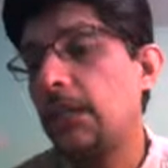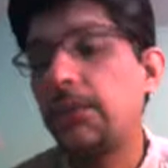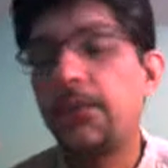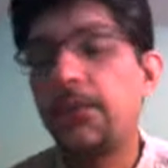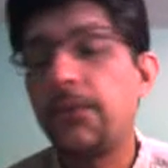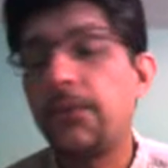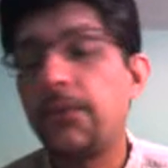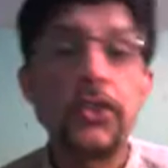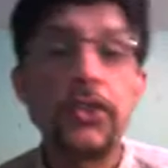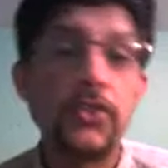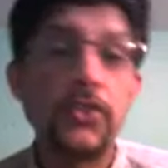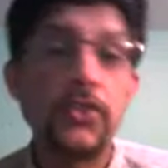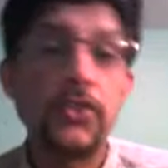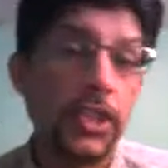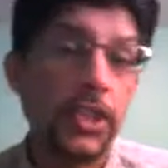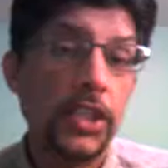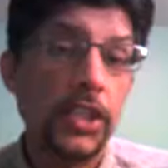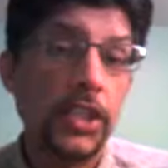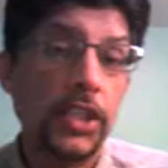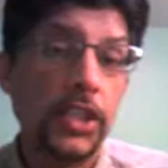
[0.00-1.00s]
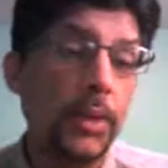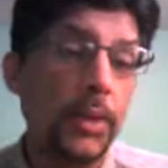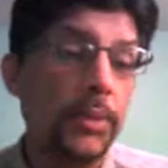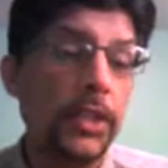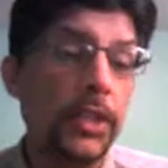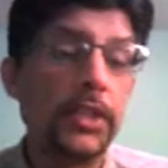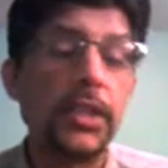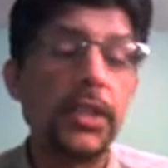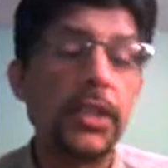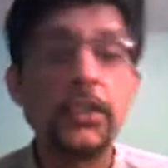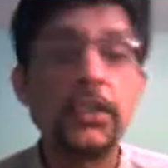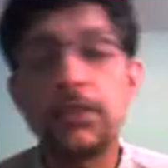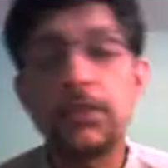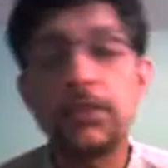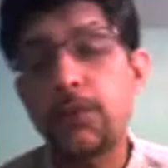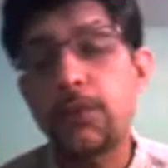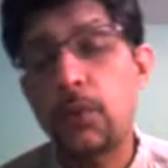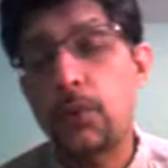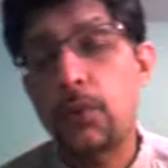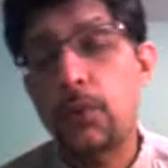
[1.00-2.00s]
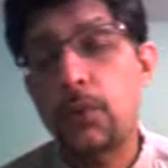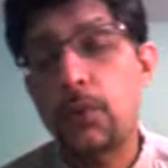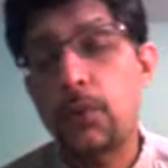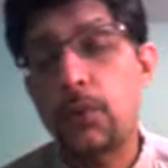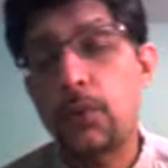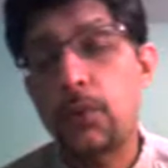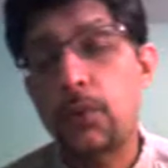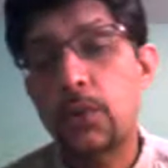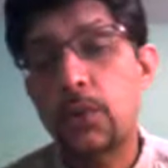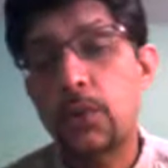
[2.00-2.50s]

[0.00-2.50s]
rain stays away, but there is a forecast. One